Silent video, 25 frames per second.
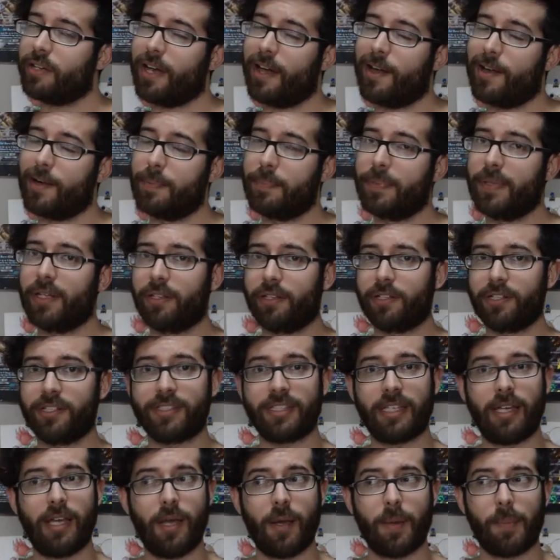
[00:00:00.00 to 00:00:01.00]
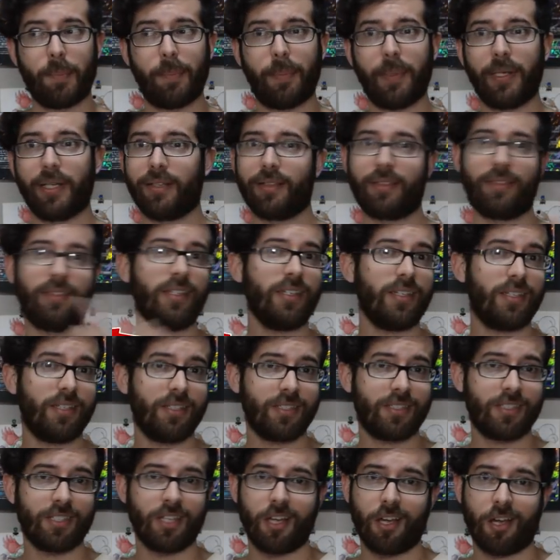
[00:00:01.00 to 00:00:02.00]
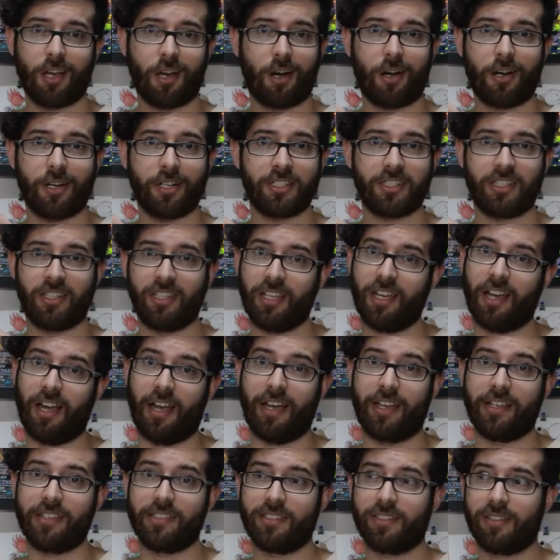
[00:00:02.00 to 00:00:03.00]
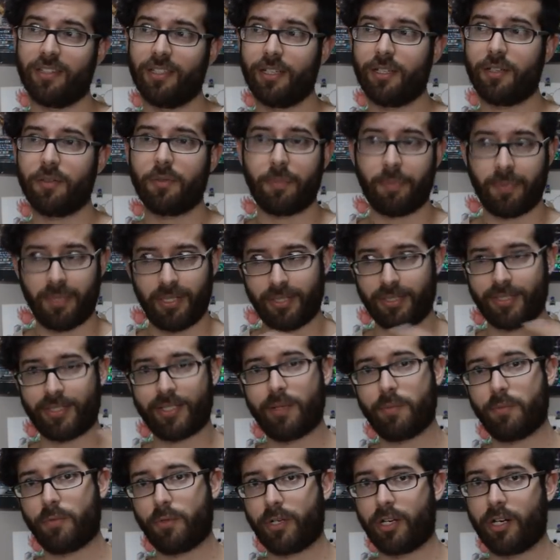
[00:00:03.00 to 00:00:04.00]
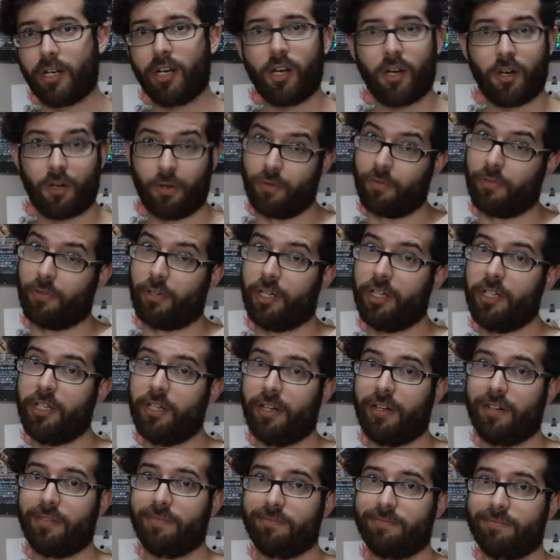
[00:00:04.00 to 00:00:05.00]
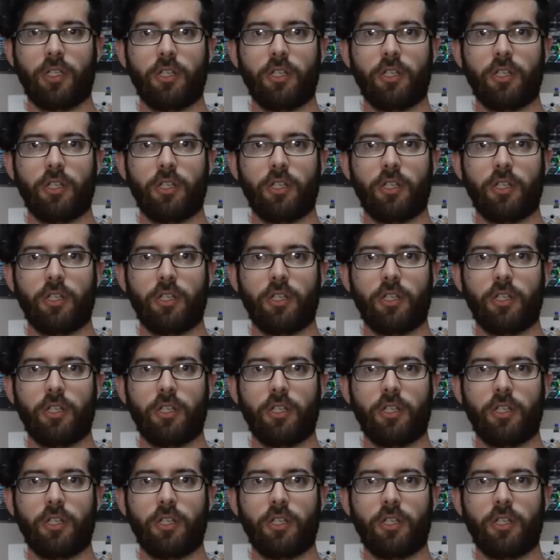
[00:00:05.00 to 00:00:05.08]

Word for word: caterpillars, but these aren't the eyes. They would be somewhere over here.